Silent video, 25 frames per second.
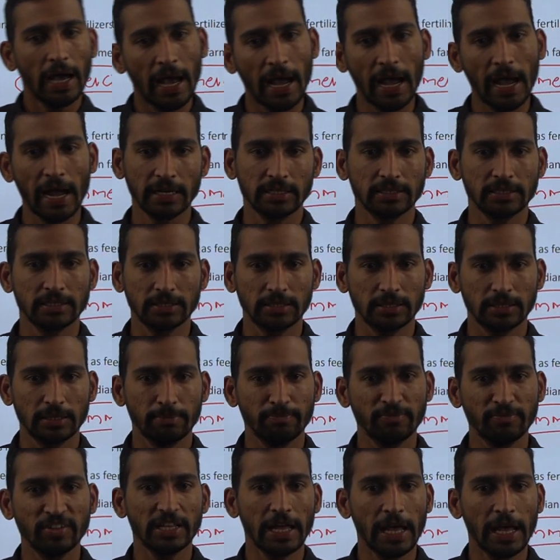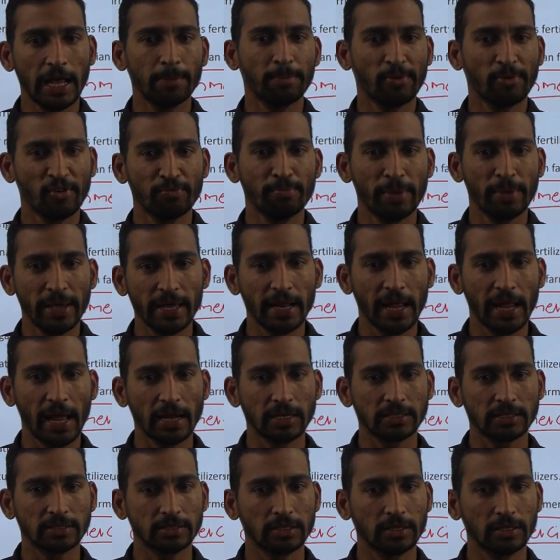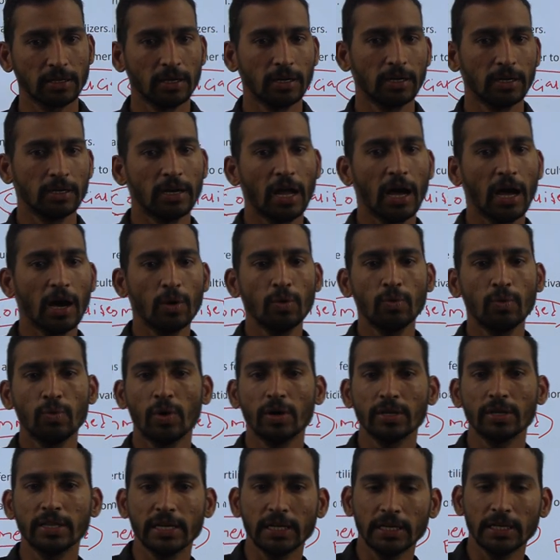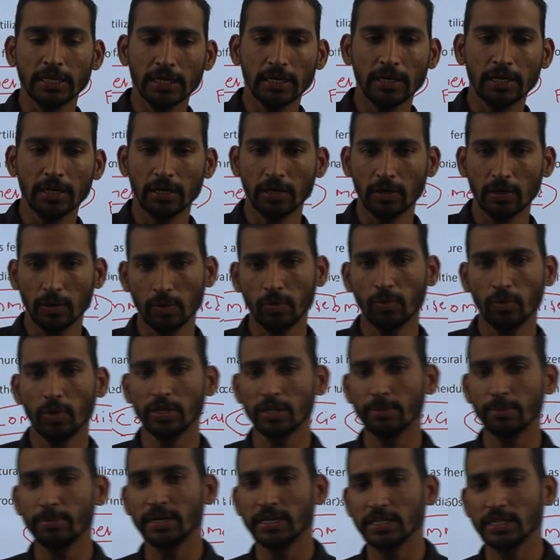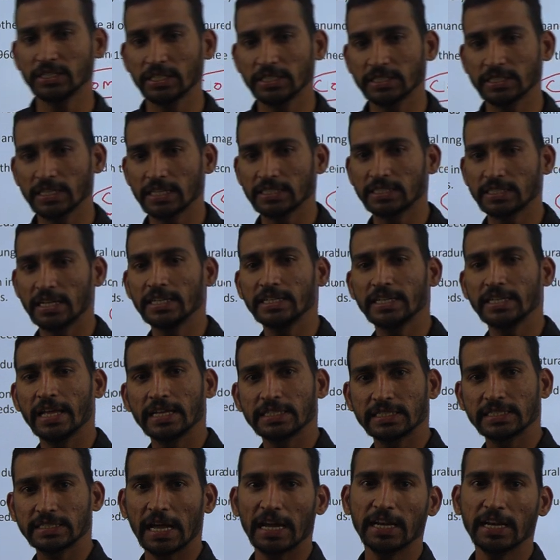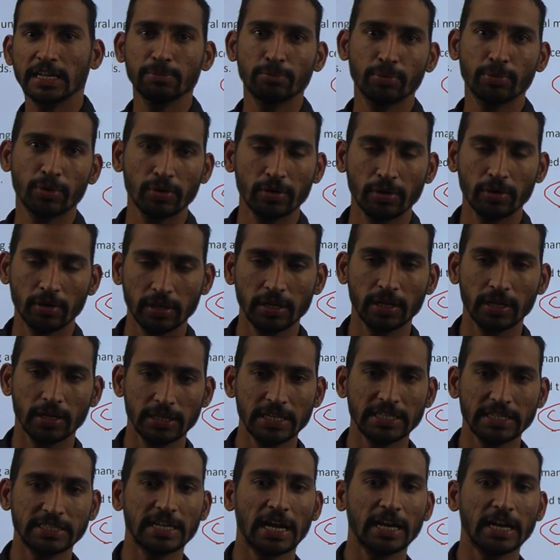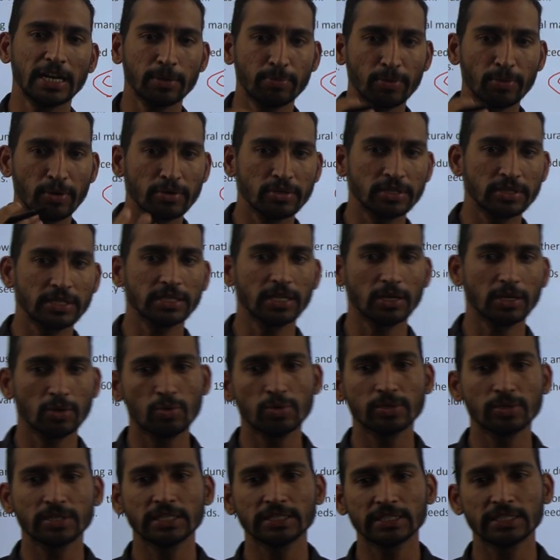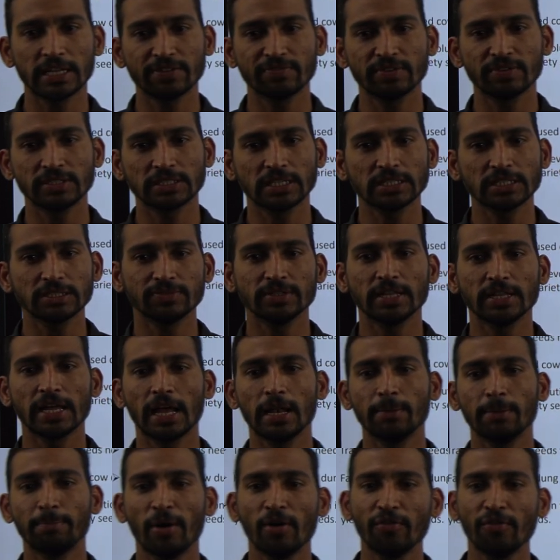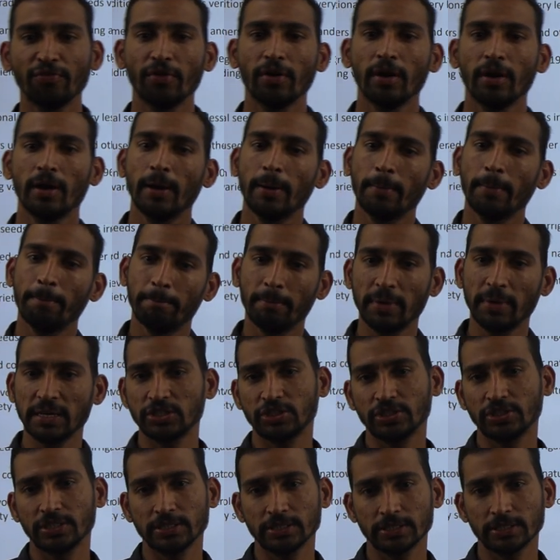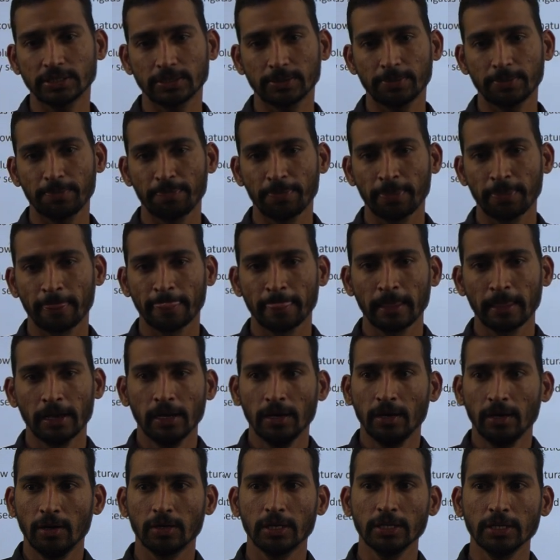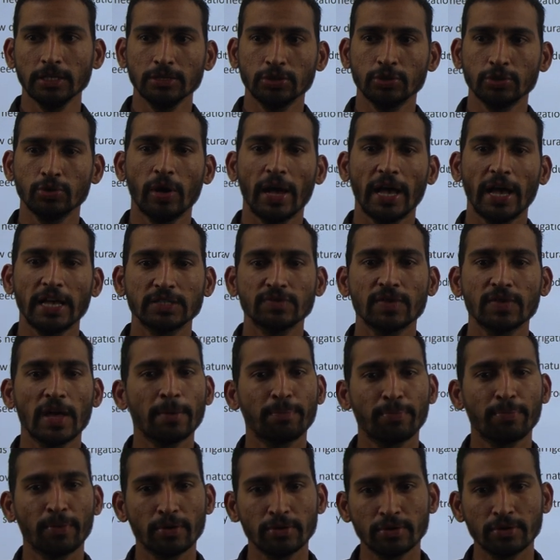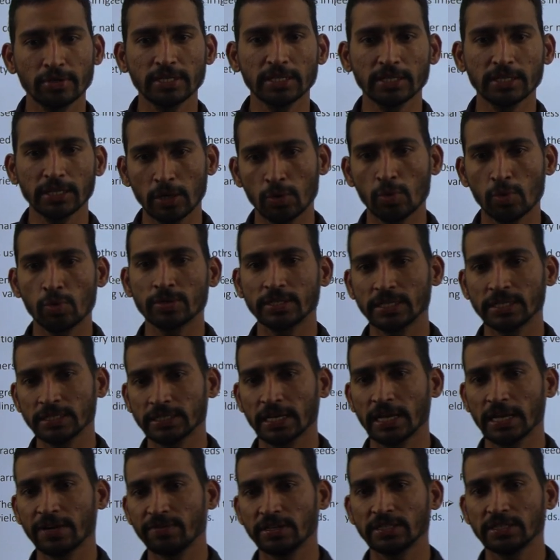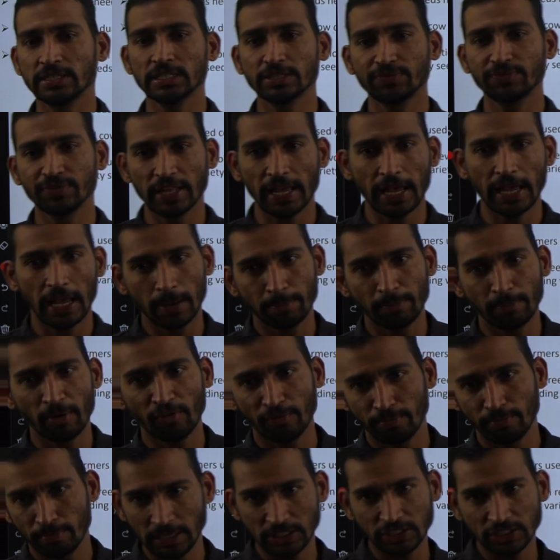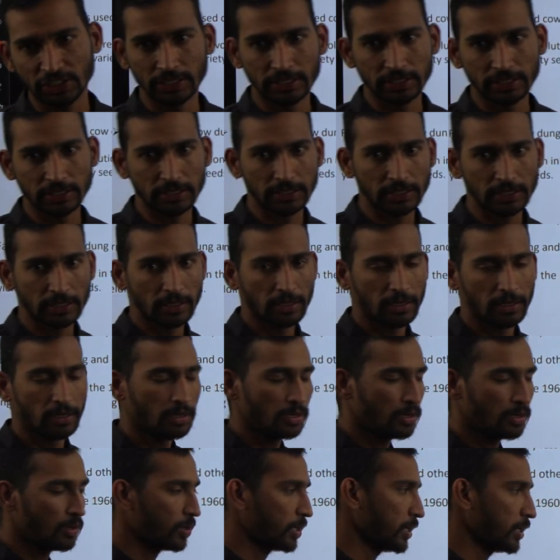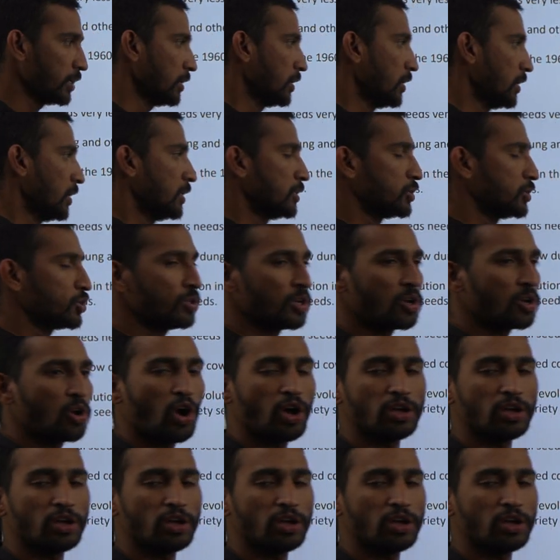hands, with the help of bare hands. Now what the Britishers has done, they started producing the goods and services with the help of machines. Okay, so as we are producing the goods and services with the help of machines, okay, so the